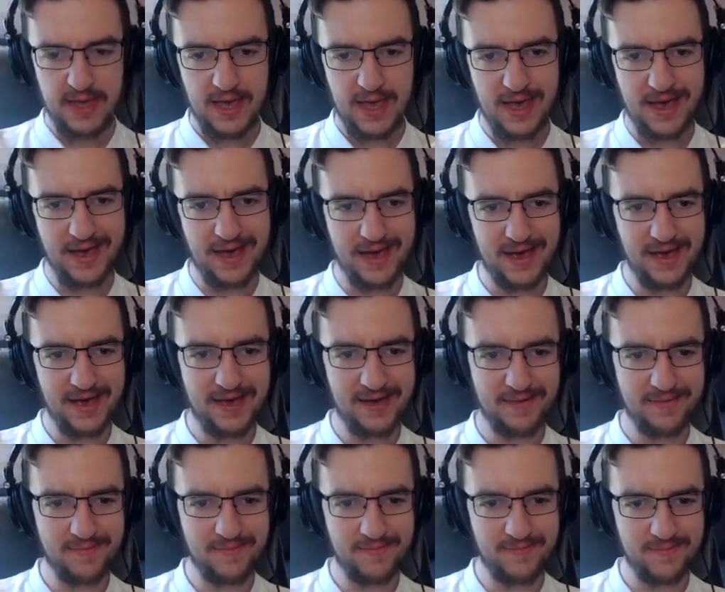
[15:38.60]

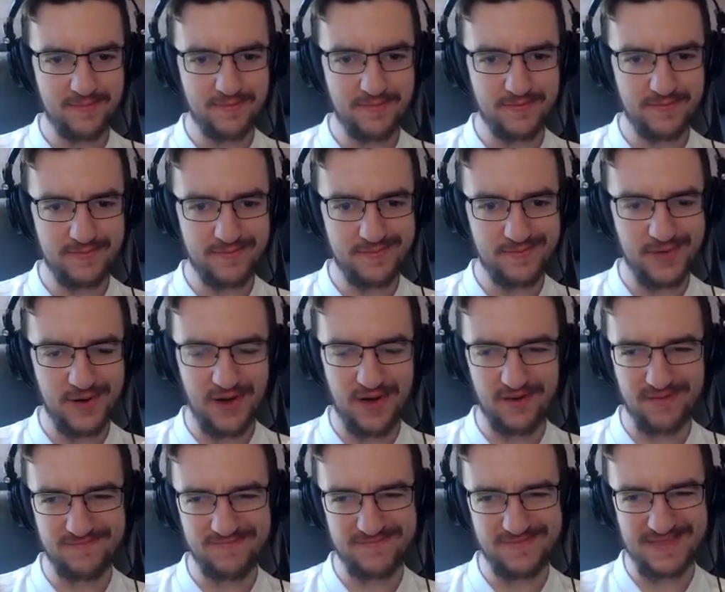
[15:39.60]
Um, but
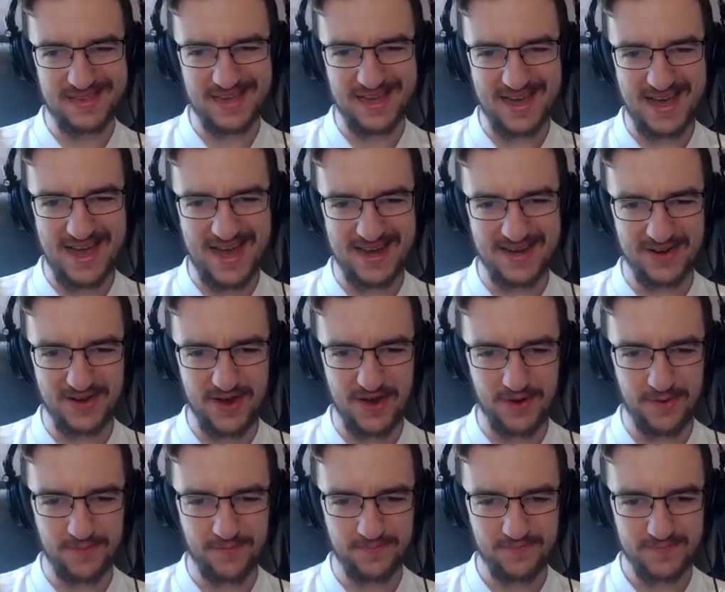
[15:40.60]
uh, I don't
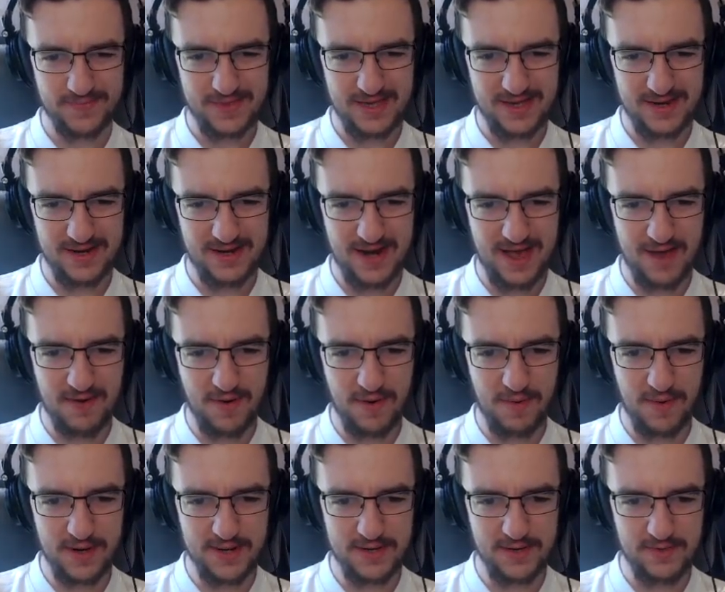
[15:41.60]
know. I don't know how I
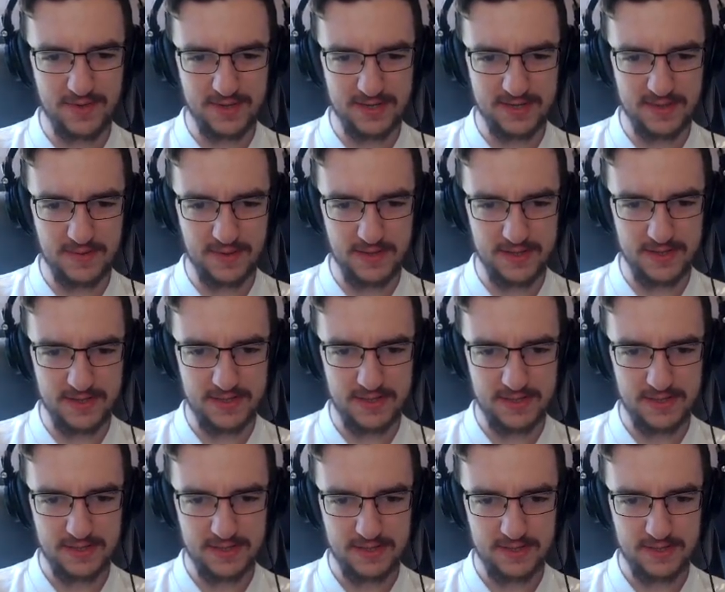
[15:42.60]
want to do this, to be honest.